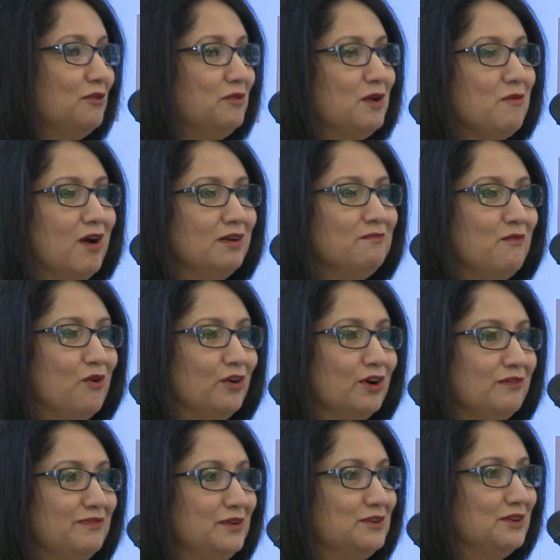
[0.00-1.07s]
We want more
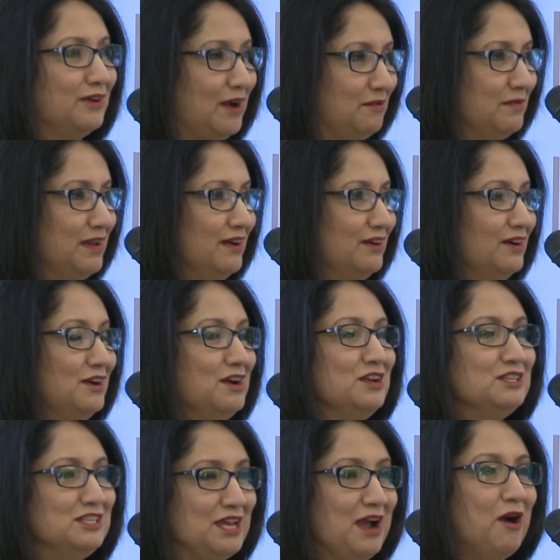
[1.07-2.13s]
of you to come here,
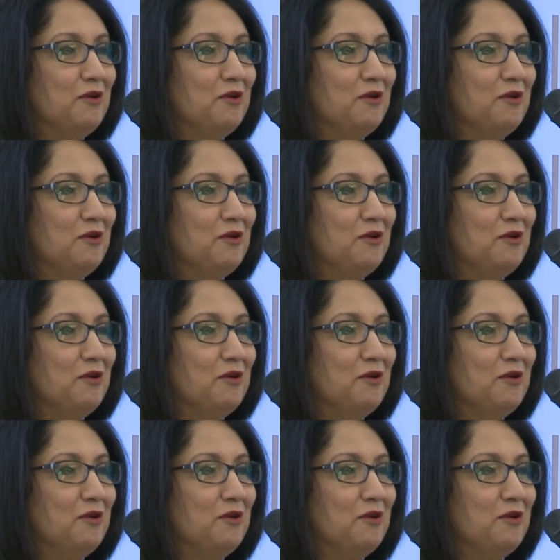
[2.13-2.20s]
see